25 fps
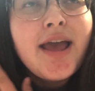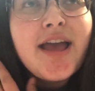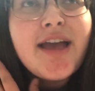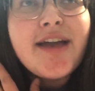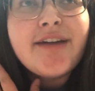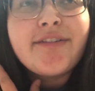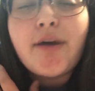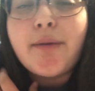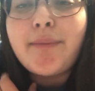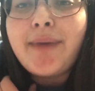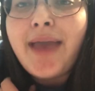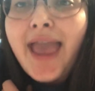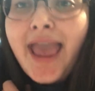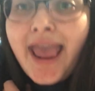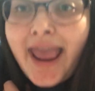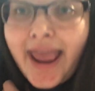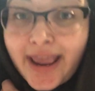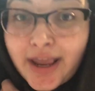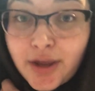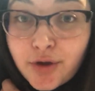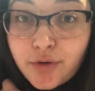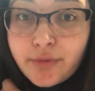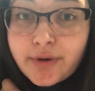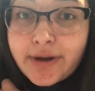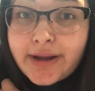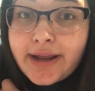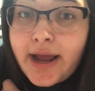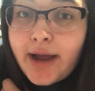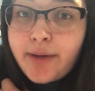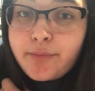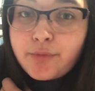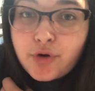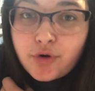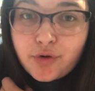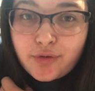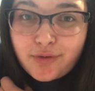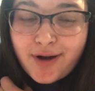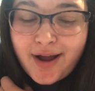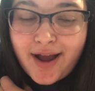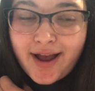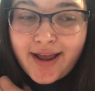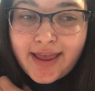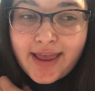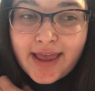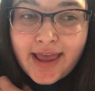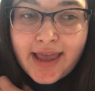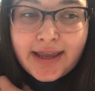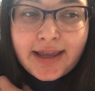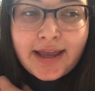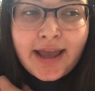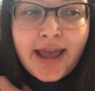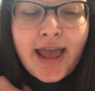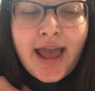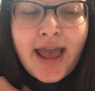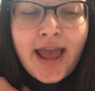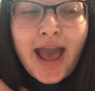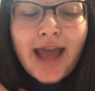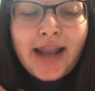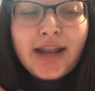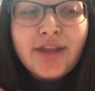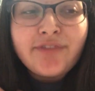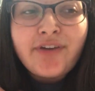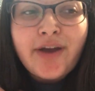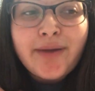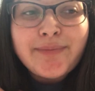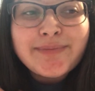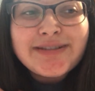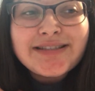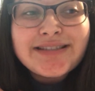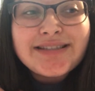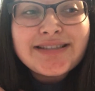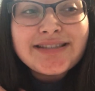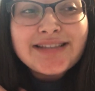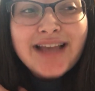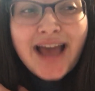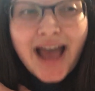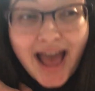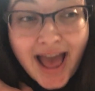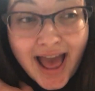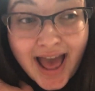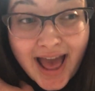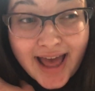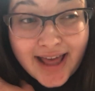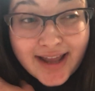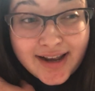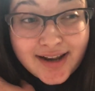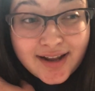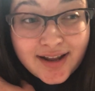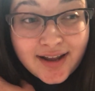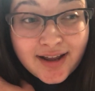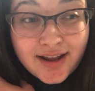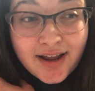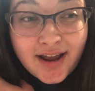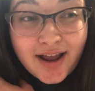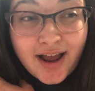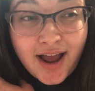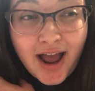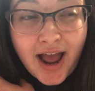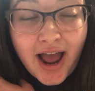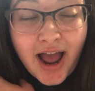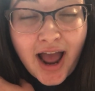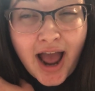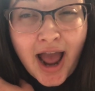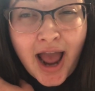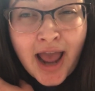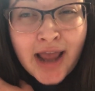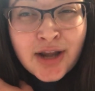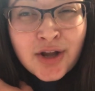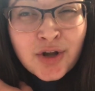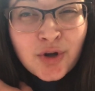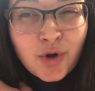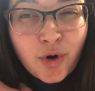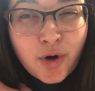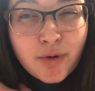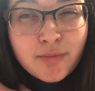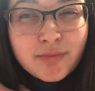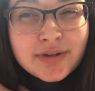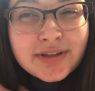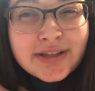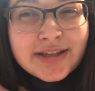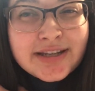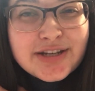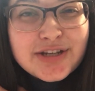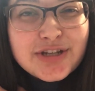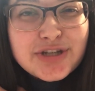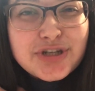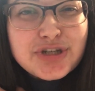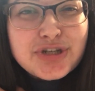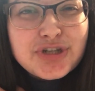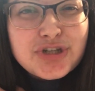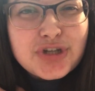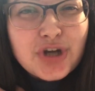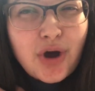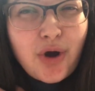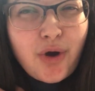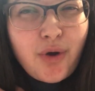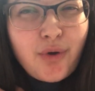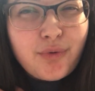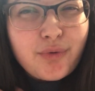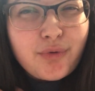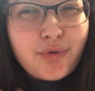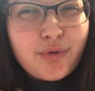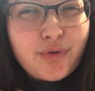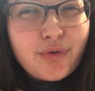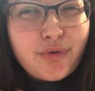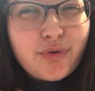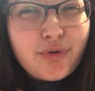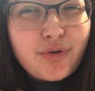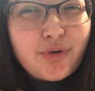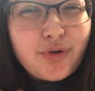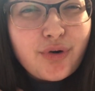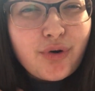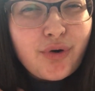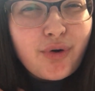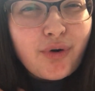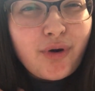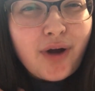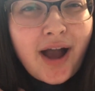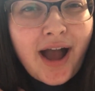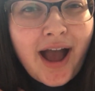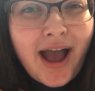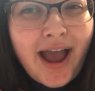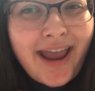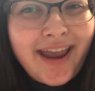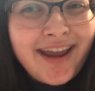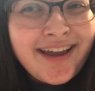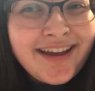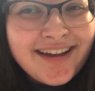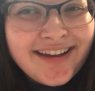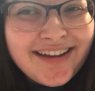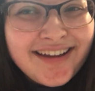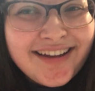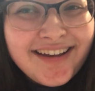If I'm angry, I'm crying. And if I'm sad, I normally don't cry.